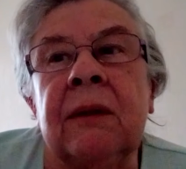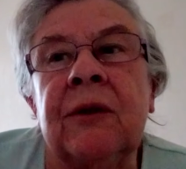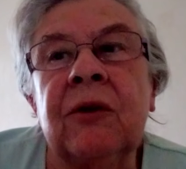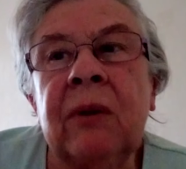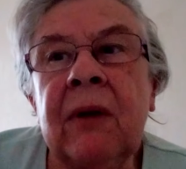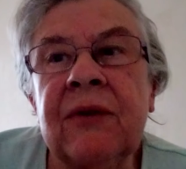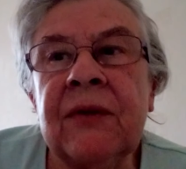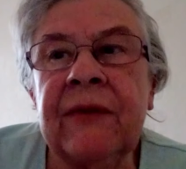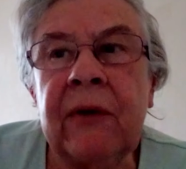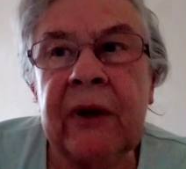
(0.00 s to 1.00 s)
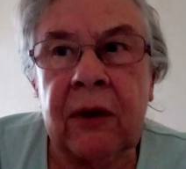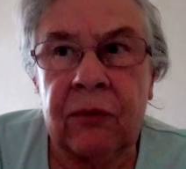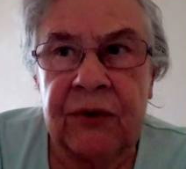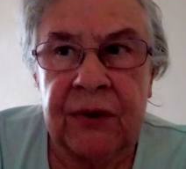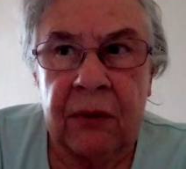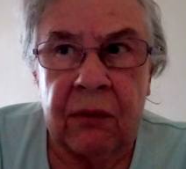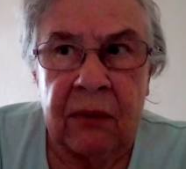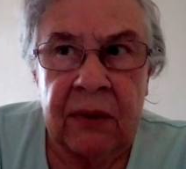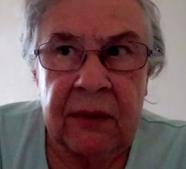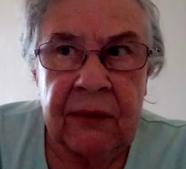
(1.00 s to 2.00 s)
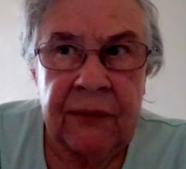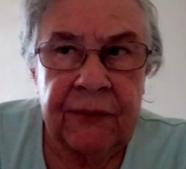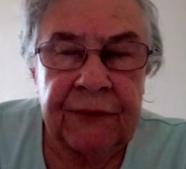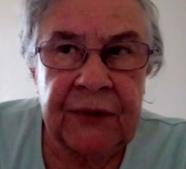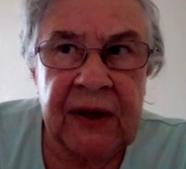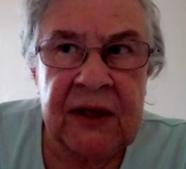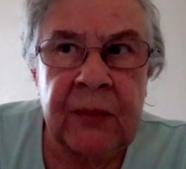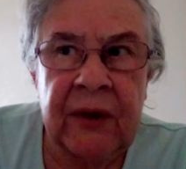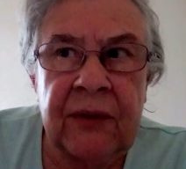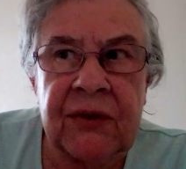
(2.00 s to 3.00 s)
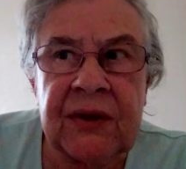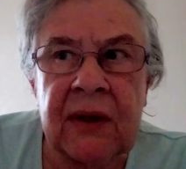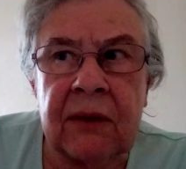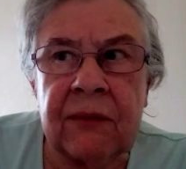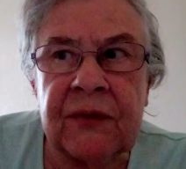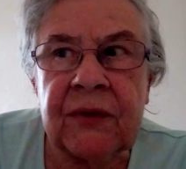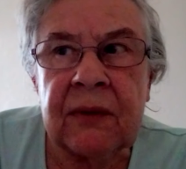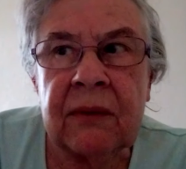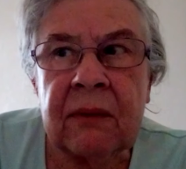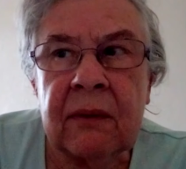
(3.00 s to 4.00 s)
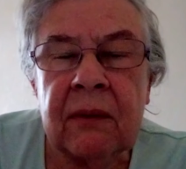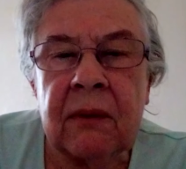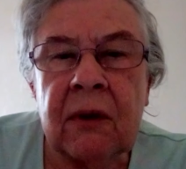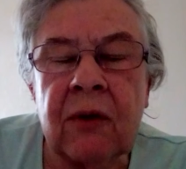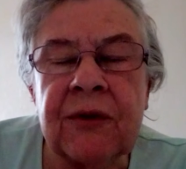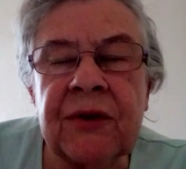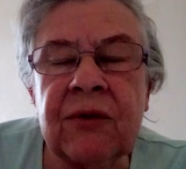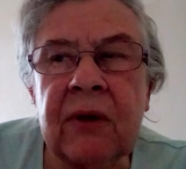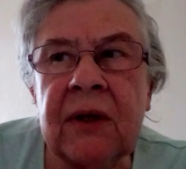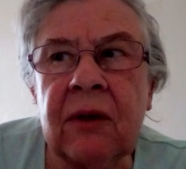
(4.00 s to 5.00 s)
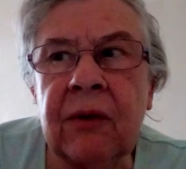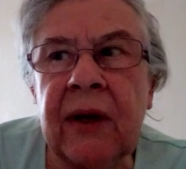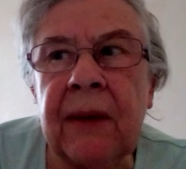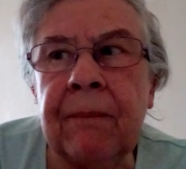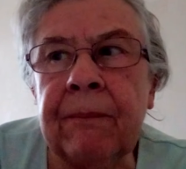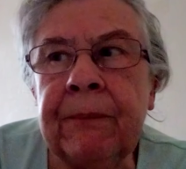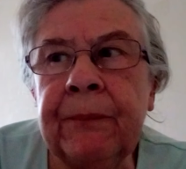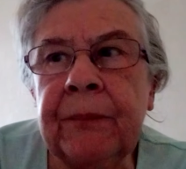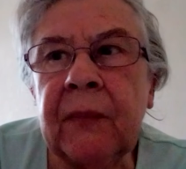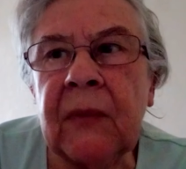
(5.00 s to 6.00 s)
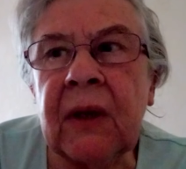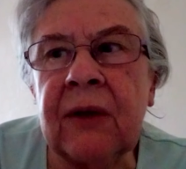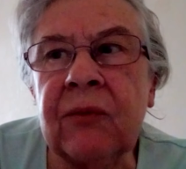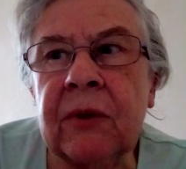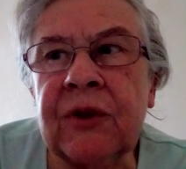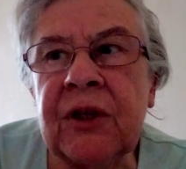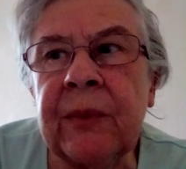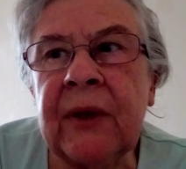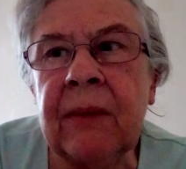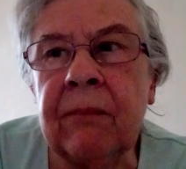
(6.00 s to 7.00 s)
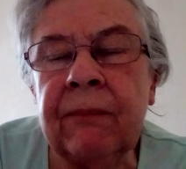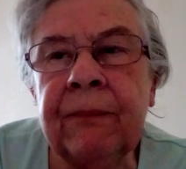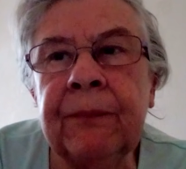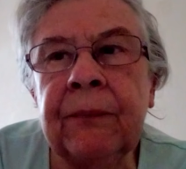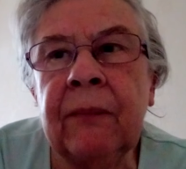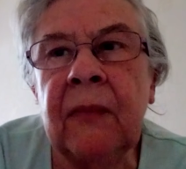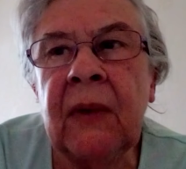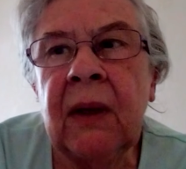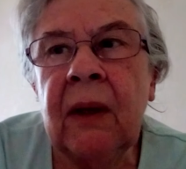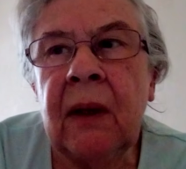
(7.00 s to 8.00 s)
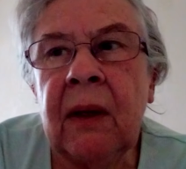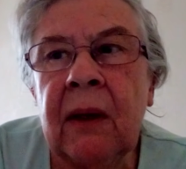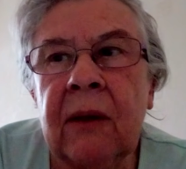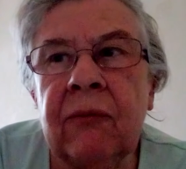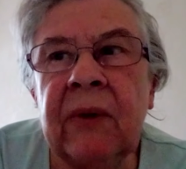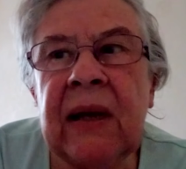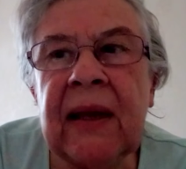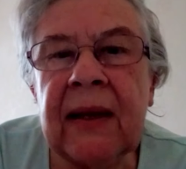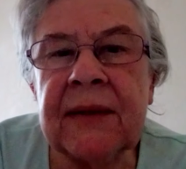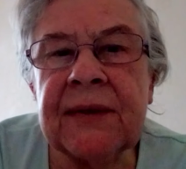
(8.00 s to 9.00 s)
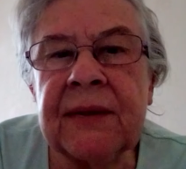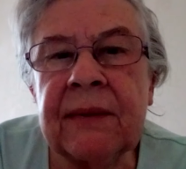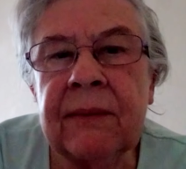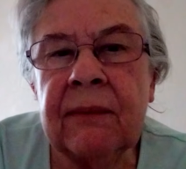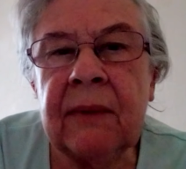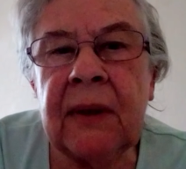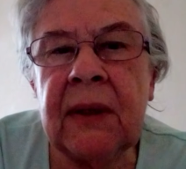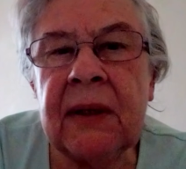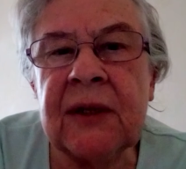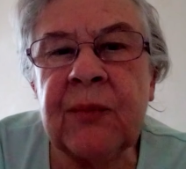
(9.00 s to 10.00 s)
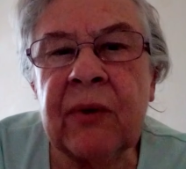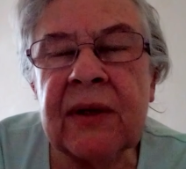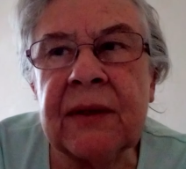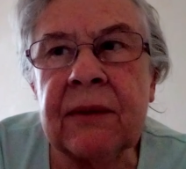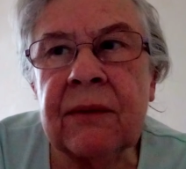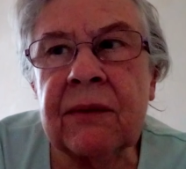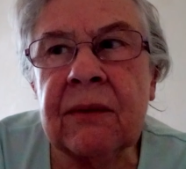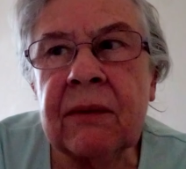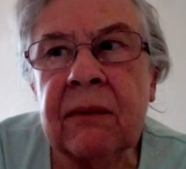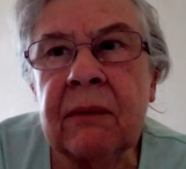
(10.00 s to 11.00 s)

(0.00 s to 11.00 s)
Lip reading: To quote a very old song, forget about yourselves, concentrate on him and worship him. Relax in his presence.